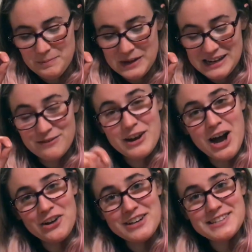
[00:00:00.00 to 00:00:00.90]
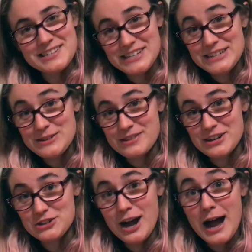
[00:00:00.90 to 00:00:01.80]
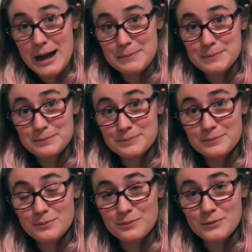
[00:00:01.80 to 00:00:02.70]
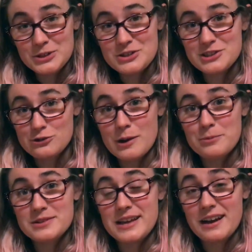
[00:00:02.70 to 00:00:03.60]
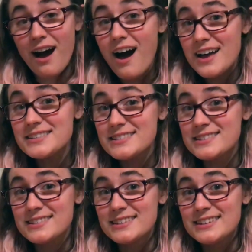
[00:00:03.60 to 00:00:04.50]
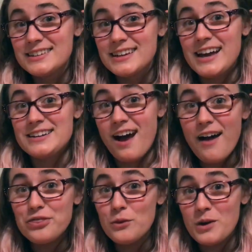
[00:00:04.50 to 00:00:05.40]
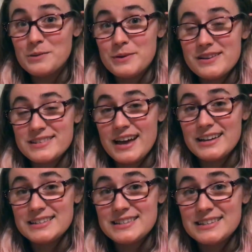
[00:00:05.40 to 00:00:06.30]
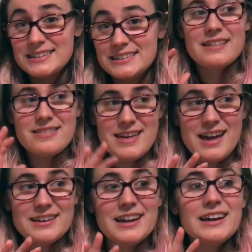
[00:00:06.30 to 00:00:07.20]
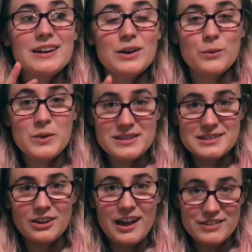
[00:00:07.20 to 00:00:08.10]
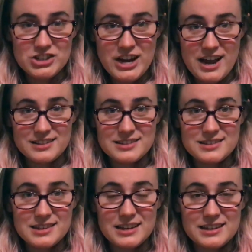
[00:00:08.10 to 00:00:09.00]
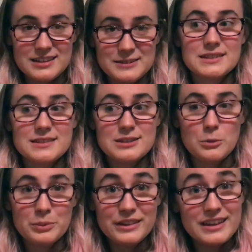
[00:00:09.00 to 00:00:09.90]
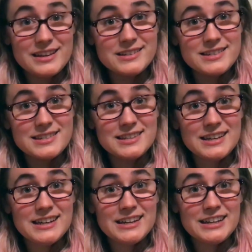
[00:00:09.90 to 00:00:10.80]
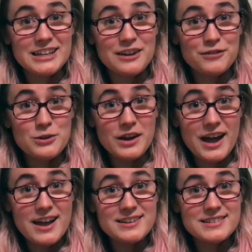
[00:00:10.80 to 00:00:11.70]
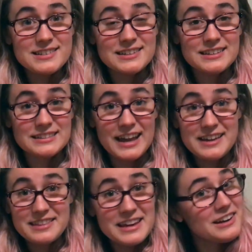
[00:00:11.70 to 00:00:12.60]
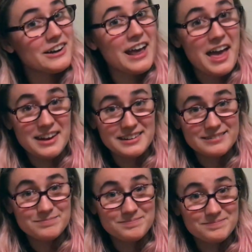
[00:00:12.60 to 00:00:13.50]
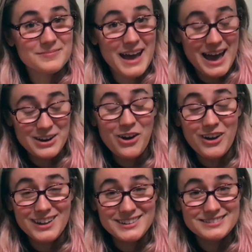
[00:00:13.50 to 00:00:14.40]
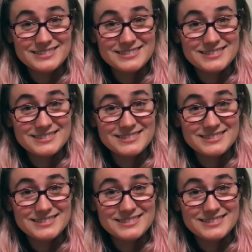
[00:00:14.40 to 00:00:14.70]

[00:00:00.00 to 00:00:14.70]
But if Congress is gonna do their job, which is to represent us and not the 1%, then we still have a chance. So please, if you guys like the internet at all,